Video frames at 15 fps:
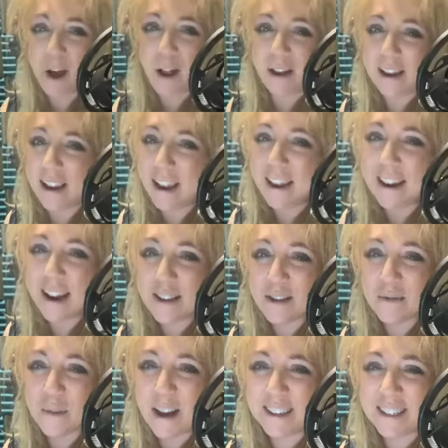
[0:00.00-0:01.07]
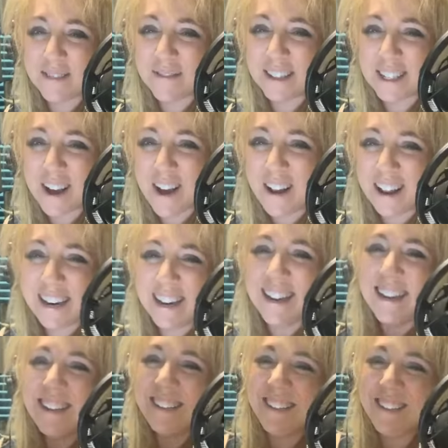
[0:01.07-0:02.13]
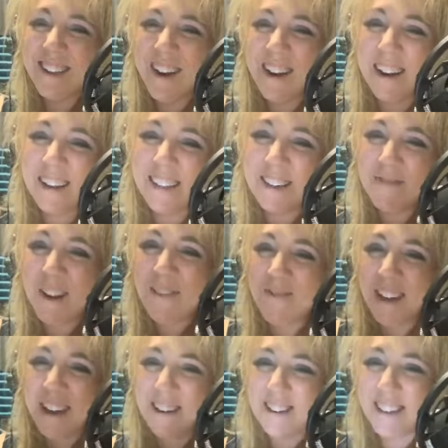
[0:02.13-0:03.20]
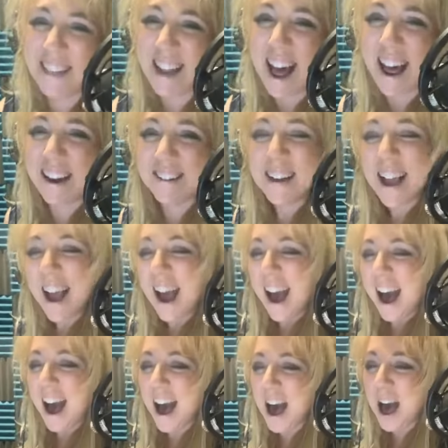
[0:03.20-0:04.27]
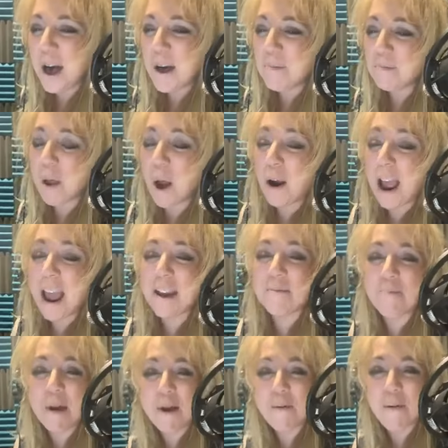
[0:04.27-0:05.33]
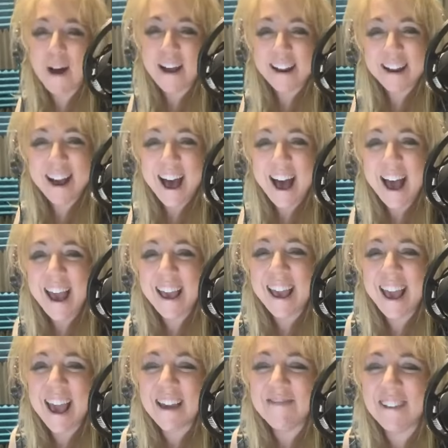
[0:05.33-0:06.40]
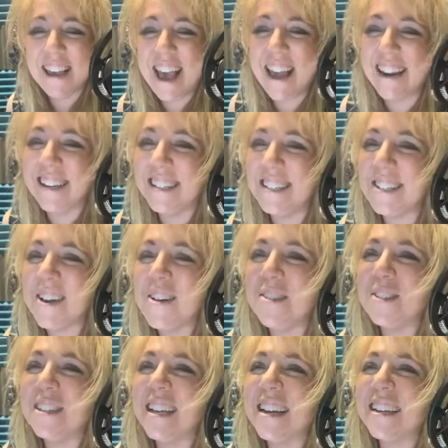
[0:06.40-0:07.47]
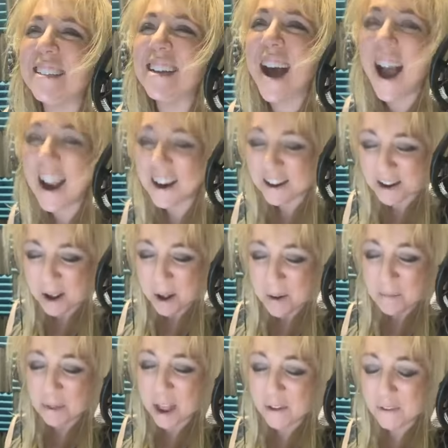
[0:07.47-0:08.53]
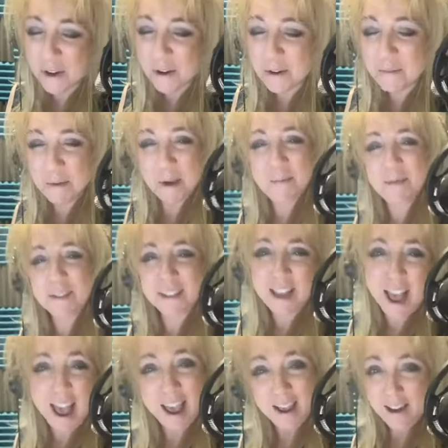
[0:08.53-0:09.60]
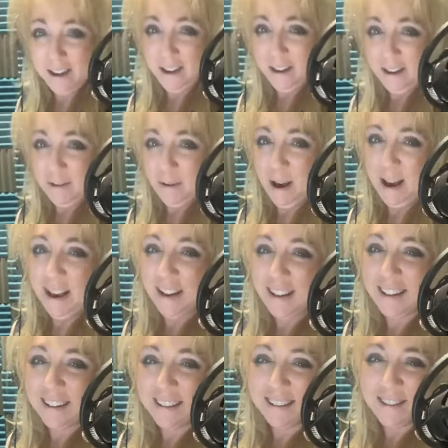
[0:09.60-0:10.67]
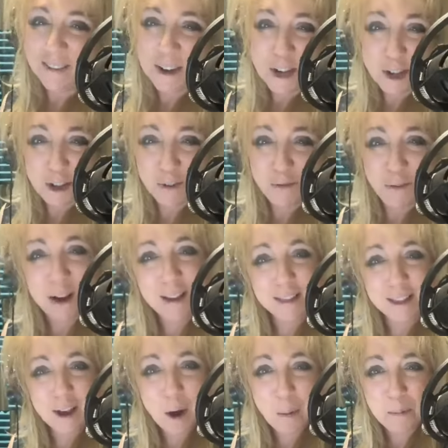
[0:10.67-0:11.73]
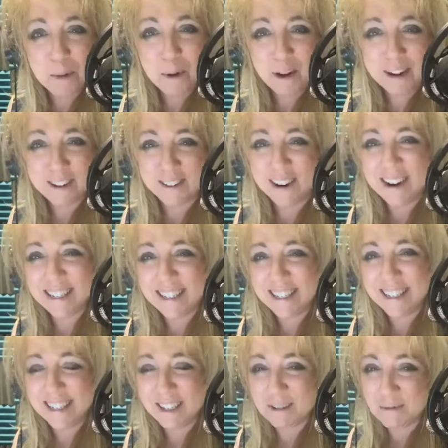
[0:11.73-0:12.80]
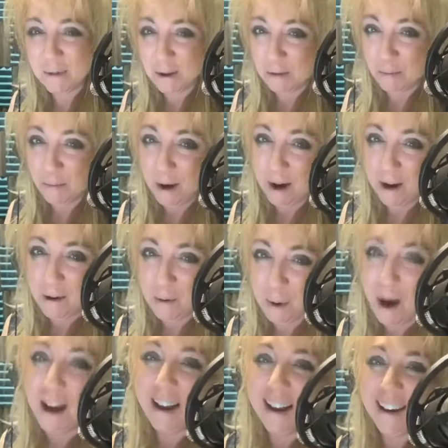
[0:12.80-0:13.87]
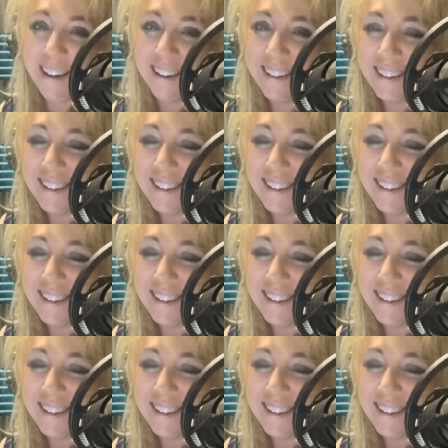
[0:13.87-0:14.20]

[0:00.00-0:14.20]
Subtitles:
calling in. Not sure why somebody's calling. So sorry, you're going to see my fingers a lot. Okay, marijuana. I am getting so sick and tired of hearing people say, well, we should fight the opioid crisis with marijuana.